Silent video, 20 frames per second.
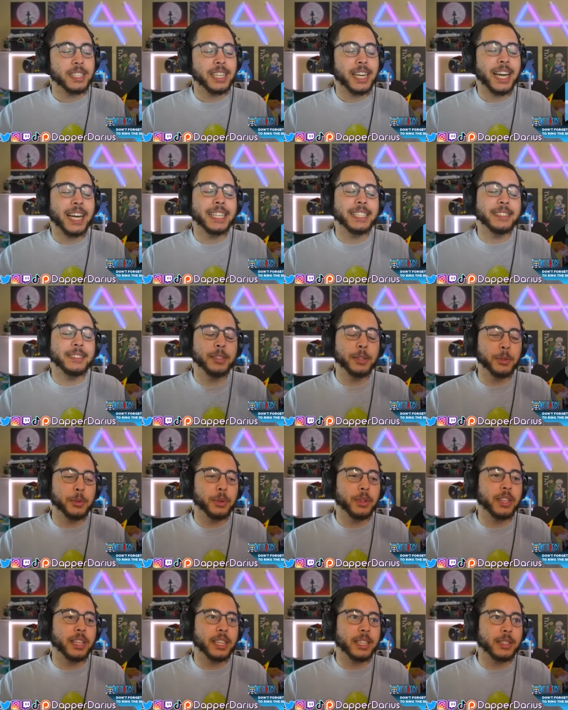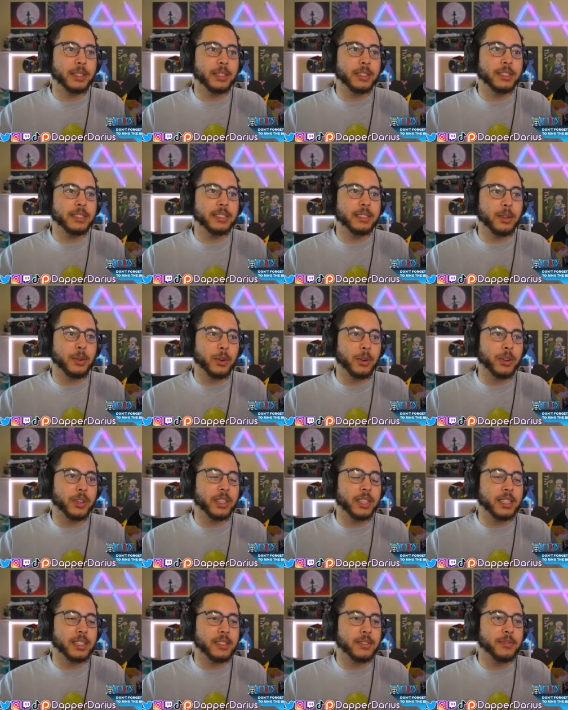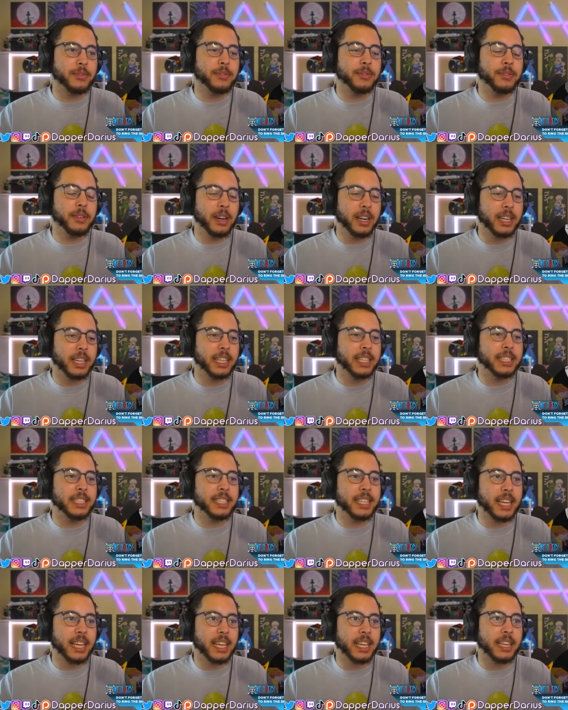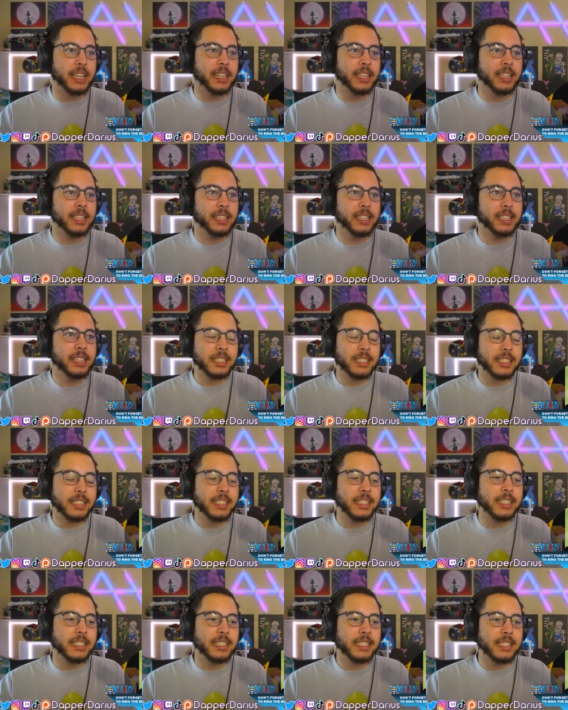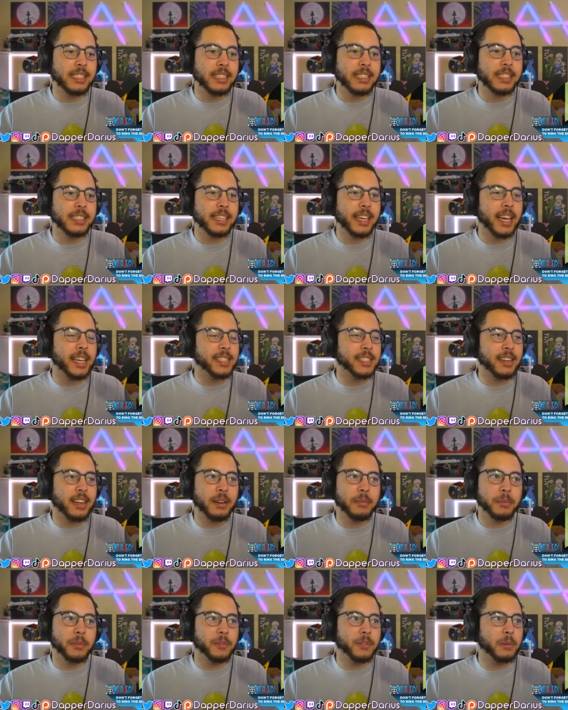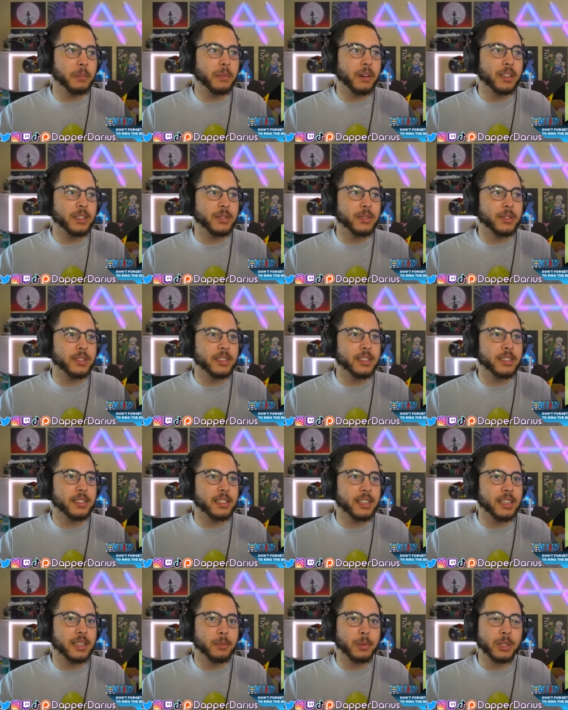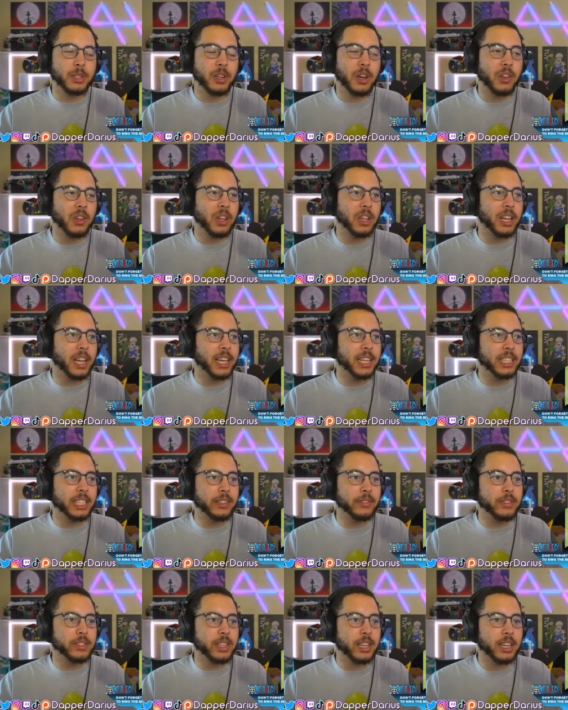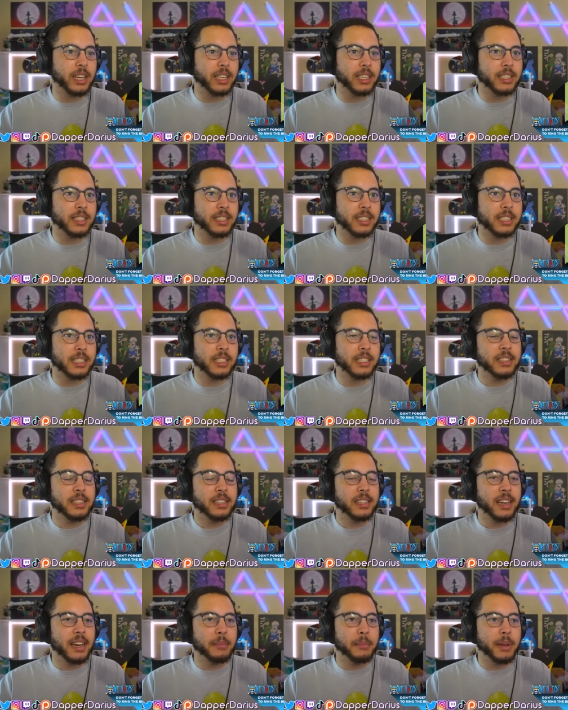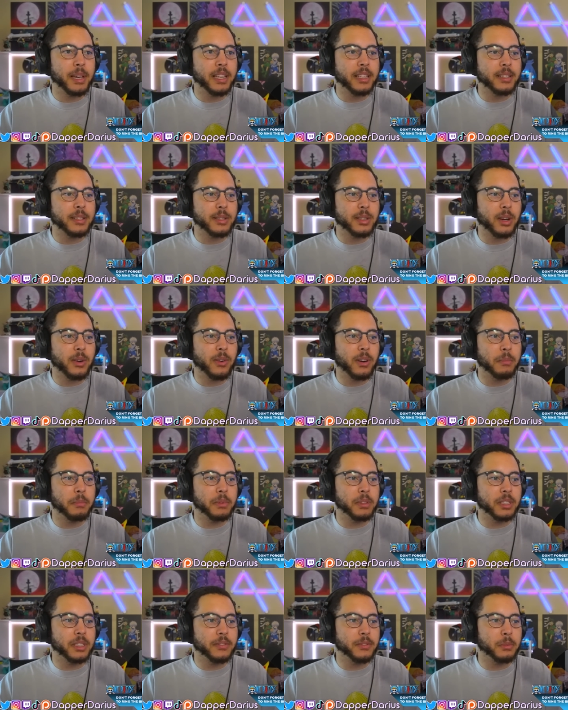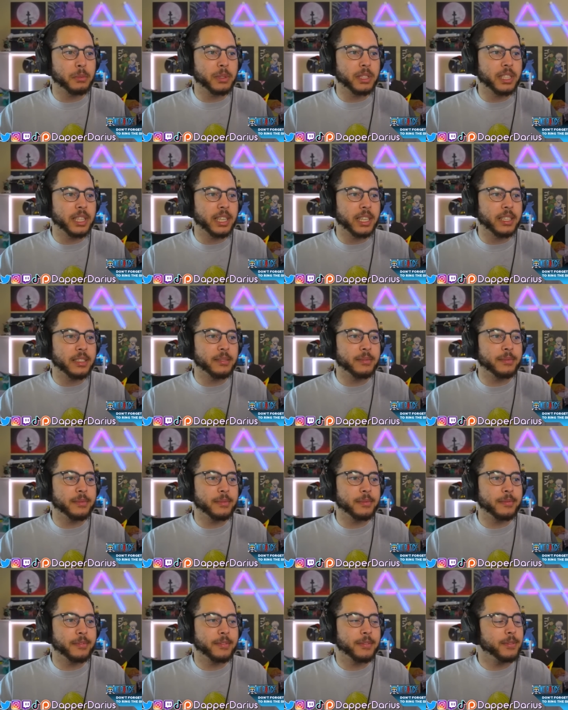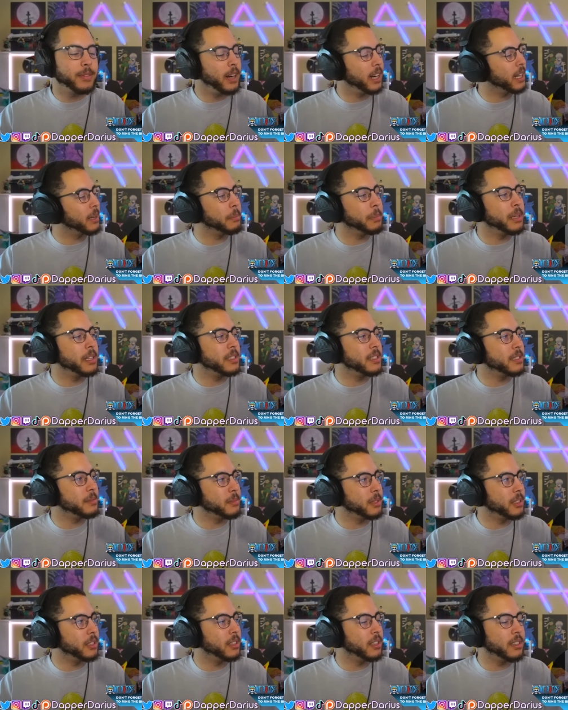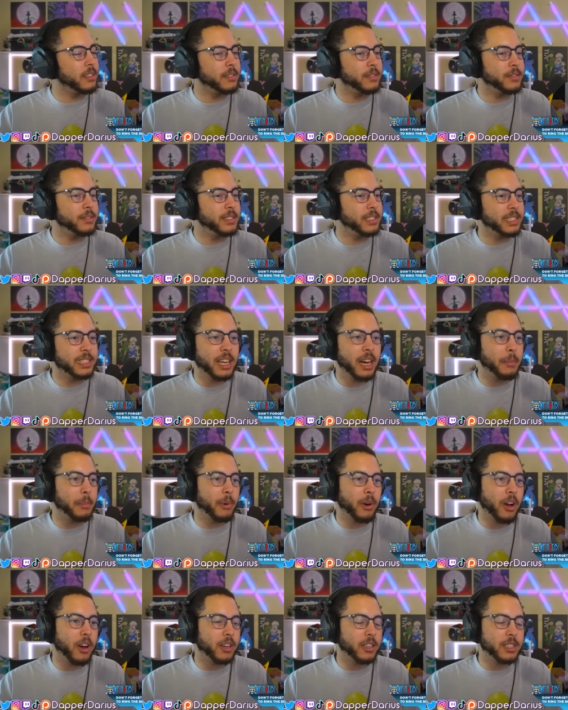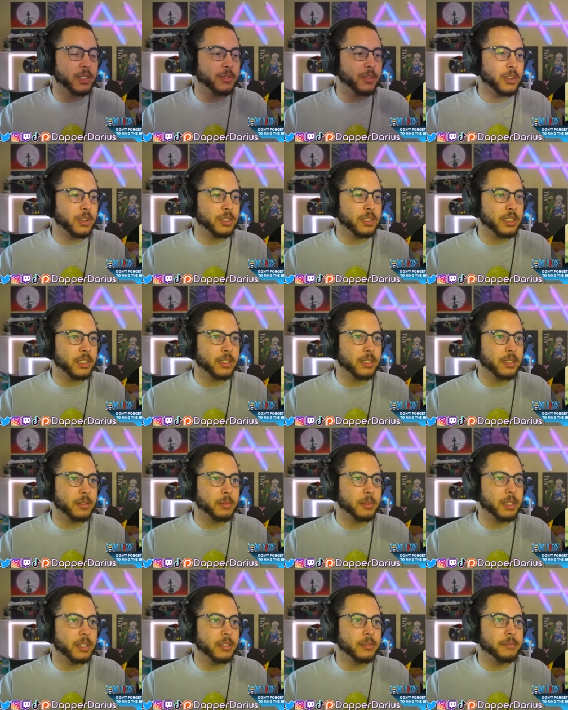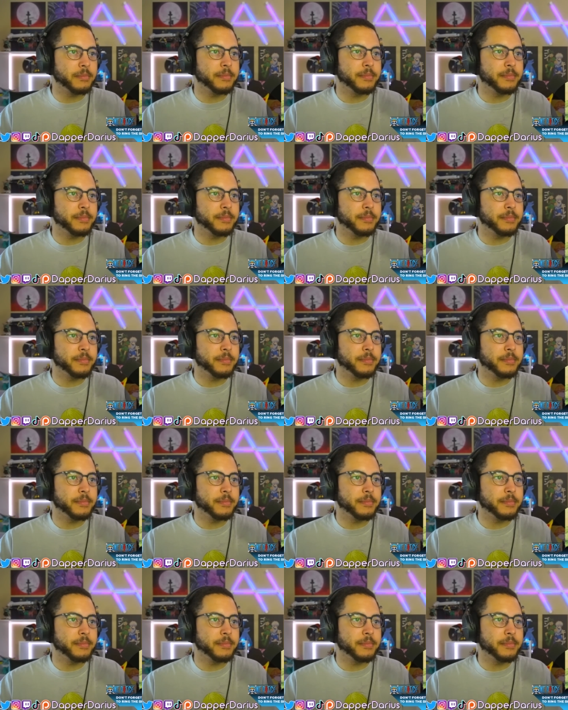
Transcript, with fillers: I do think Dorry is fucking dead. Yeah, he has not moved a muscle since then. We saw the light leave his eyes. That man is so unbelievably dead. Fucking pisses me off. It's not Broggy's fault either, but...